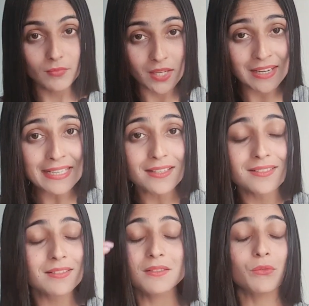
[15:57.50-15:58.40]
like
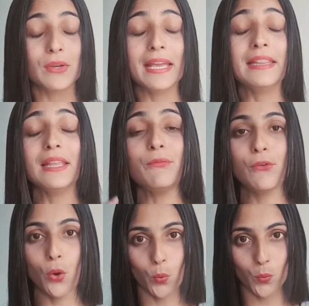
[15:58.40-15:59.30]
in the
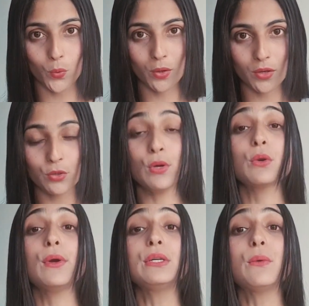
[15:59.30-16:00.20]
flow. You are
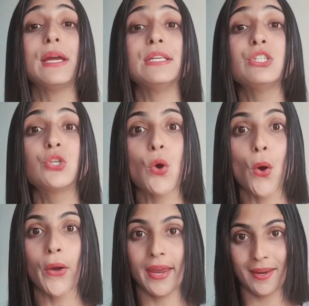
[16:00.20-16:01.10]
going to
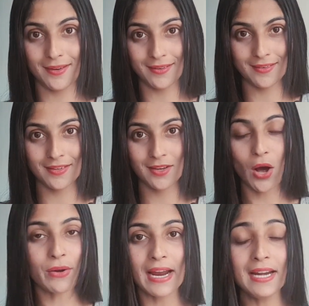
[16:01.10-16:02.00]
enjoy.
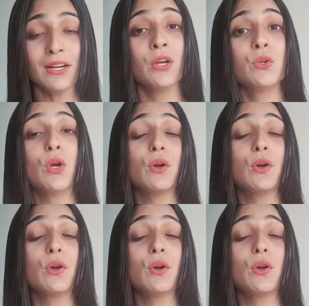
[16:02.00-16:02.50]
Alright? You're